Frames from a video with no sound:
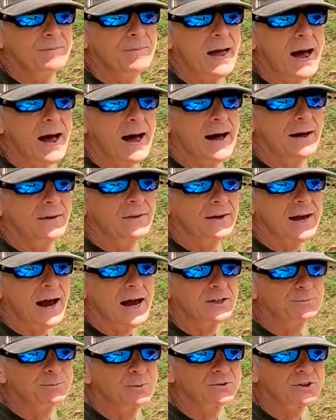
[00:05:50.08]
Nah, the
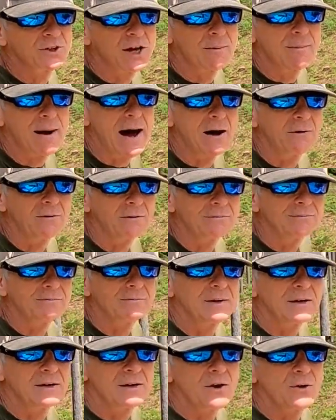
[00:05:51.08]
guy's supposed to come out
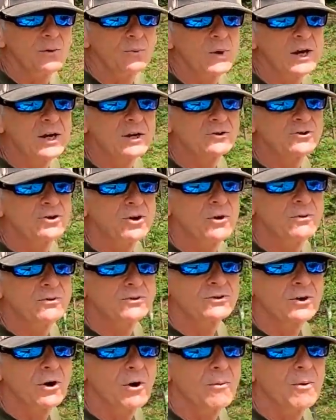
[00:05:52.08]
in another week or two,
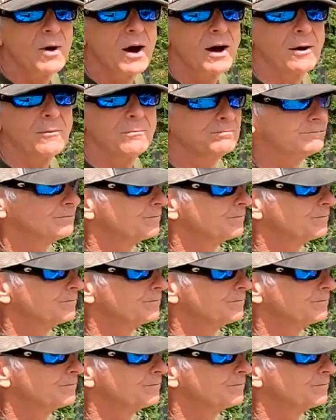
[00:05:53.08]
so uh,